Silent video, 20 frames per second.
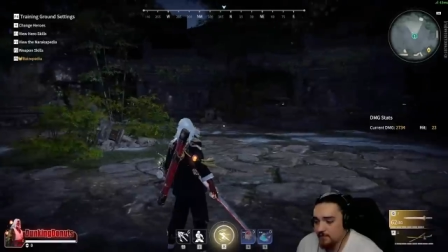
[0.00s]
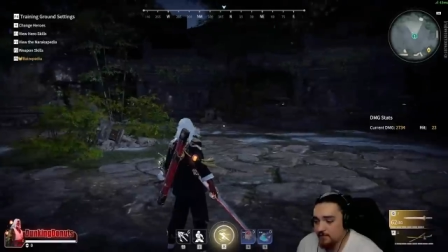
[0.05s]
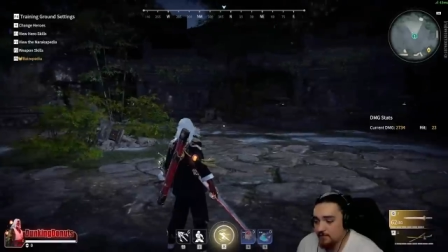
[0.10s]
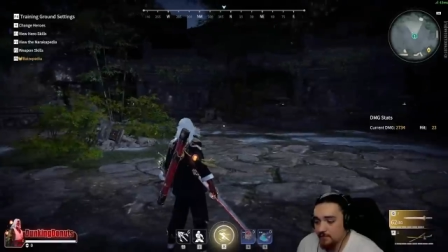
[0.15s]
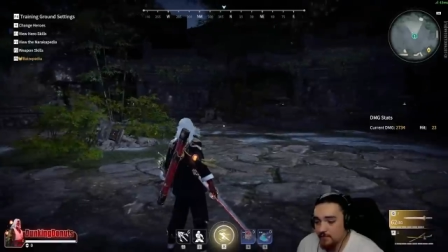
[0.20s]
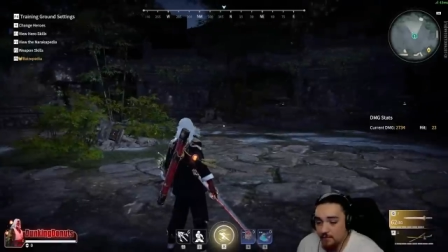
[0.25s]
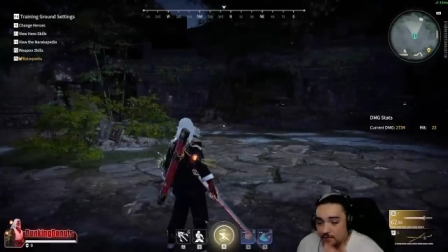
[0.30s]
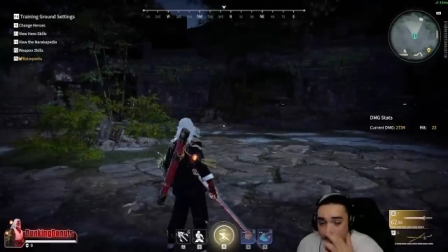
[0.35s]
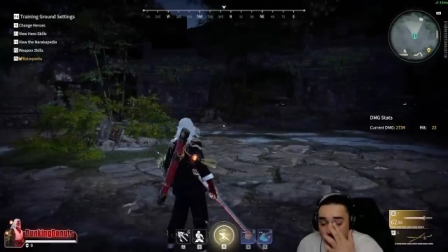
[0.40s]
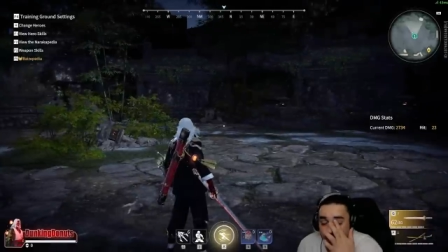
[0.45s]

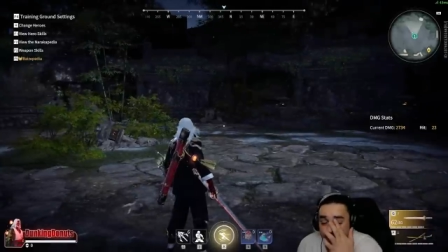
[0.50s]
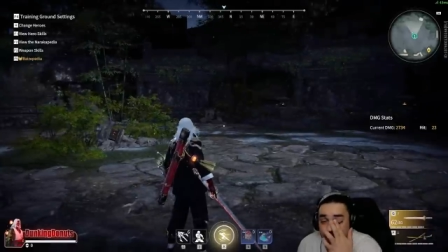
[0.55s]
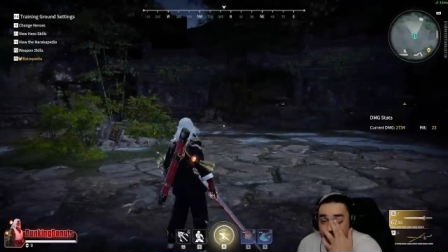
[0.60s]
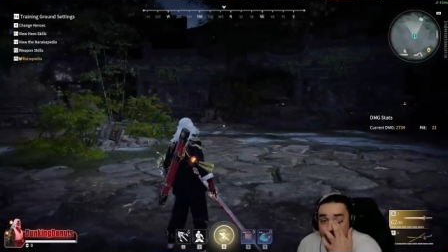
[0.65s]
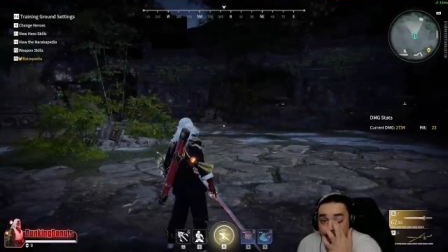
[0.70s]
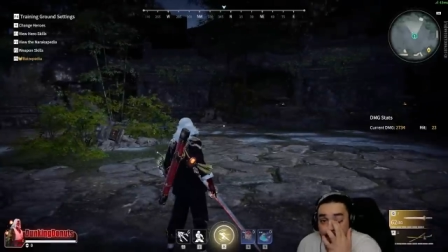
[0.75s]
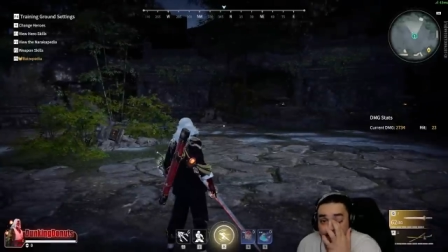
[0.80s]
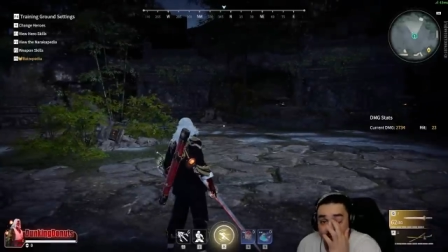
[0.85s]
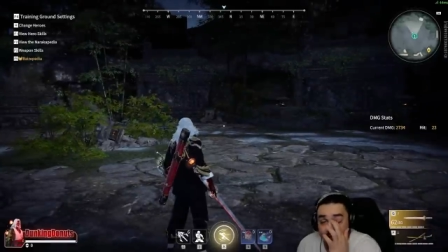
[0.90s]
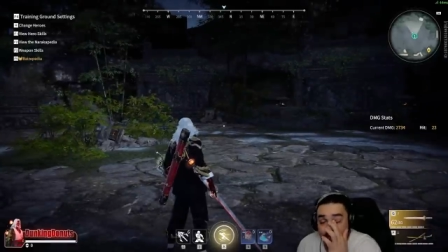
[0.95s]
to a blue
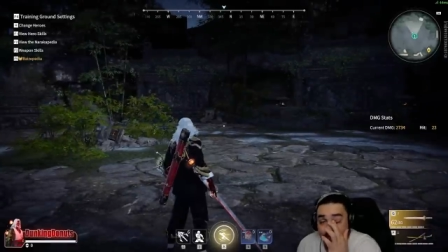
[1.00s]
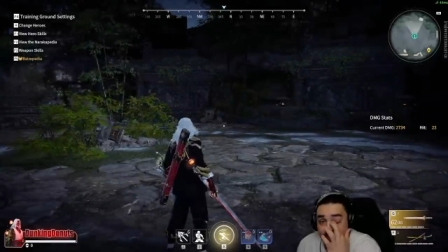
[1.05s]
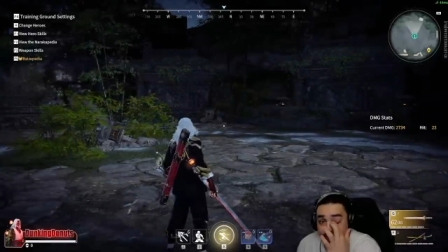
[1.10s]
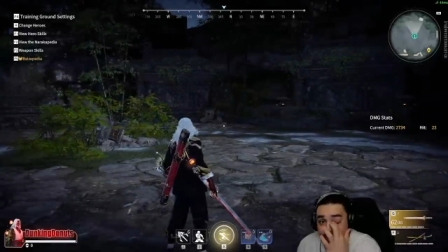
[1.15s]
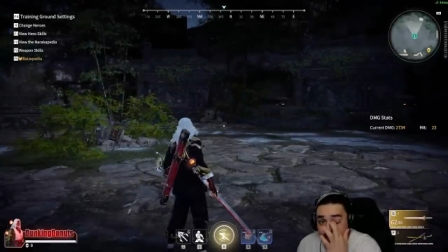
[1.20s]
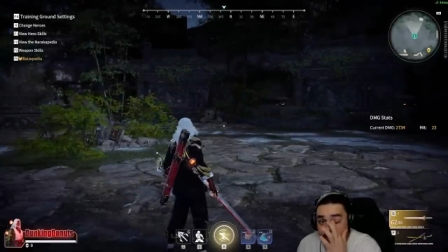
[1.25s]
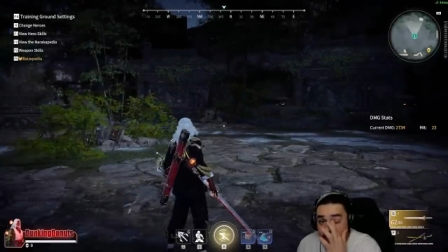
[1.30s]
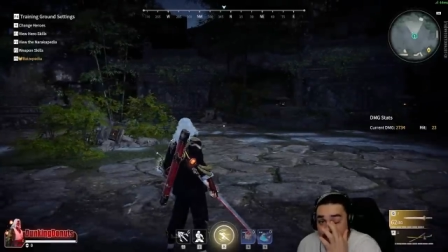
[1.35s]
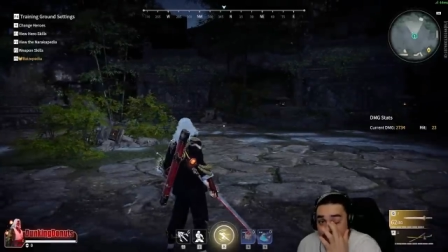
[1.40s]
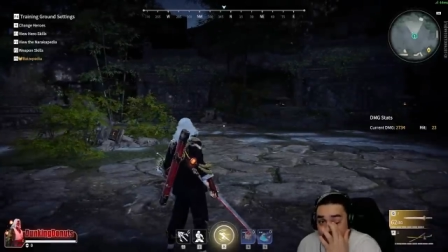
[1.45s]
focus
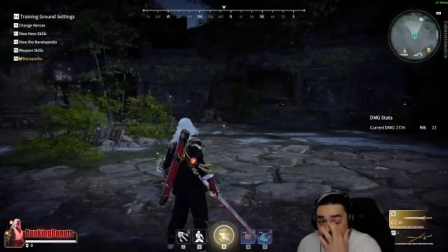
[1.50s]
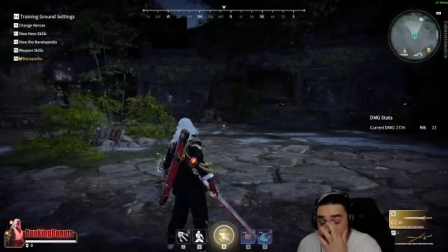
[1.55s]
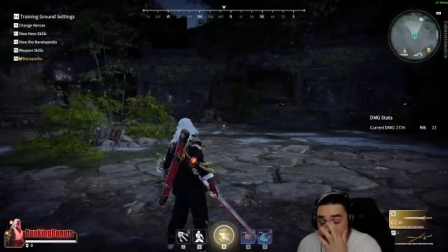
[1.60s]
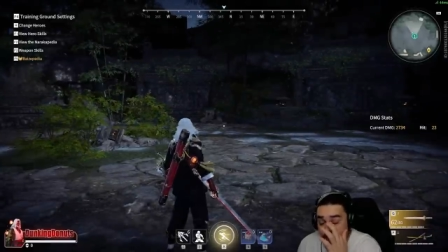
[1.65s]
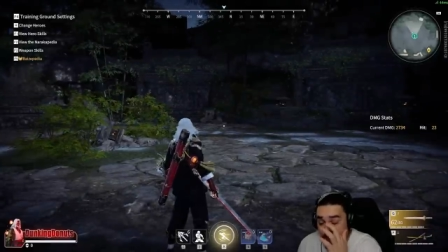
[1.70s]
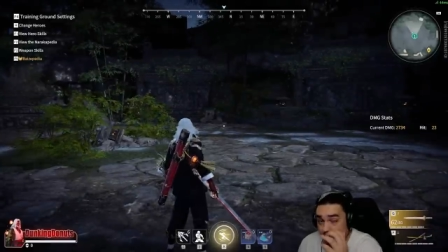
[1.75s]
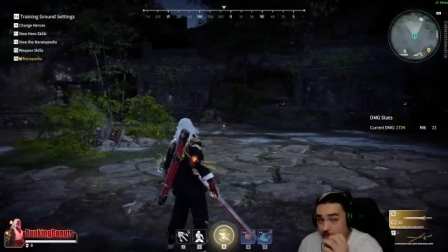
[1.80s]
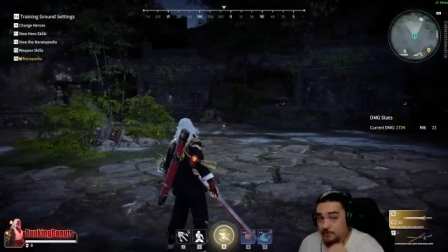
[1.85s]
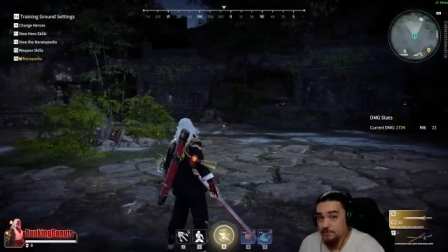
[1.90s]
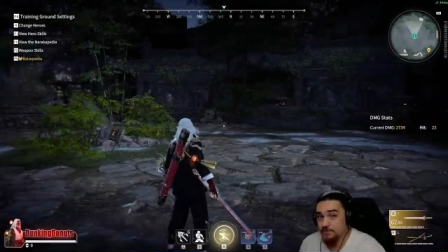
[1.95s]
stage
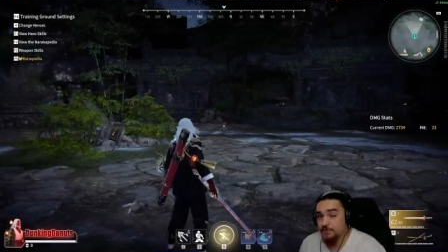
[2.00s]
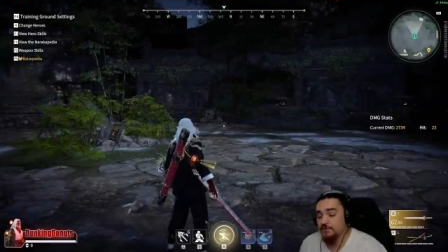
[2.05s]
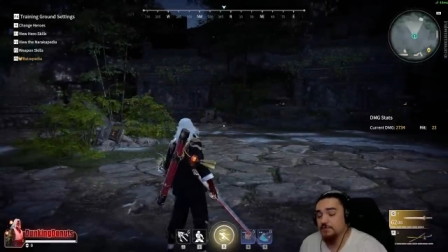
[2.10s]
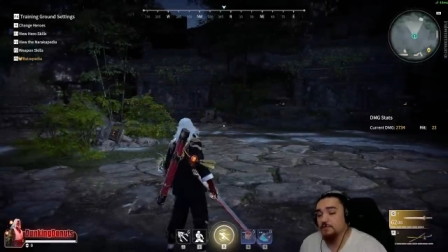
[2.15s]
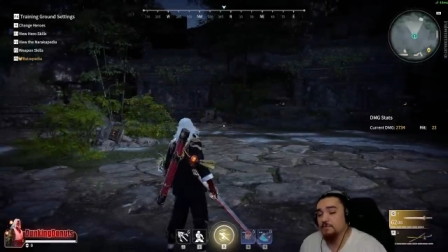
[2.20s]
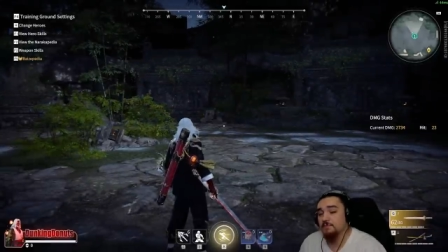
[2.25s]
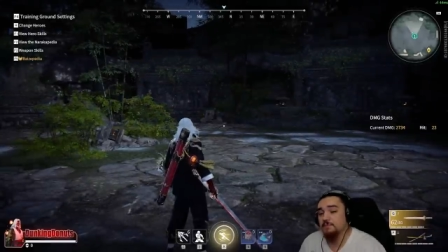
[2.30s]
which will do